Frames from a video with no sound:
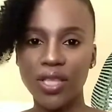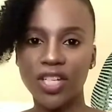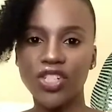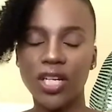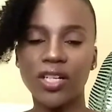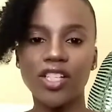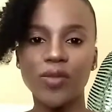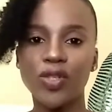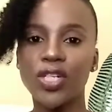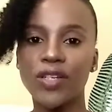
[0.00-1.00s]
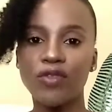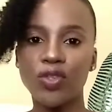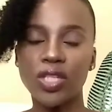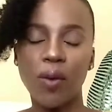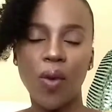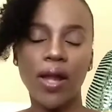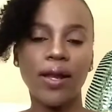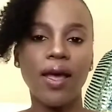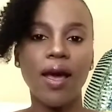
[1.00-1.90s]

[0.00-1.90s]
that channel, especially if you're someone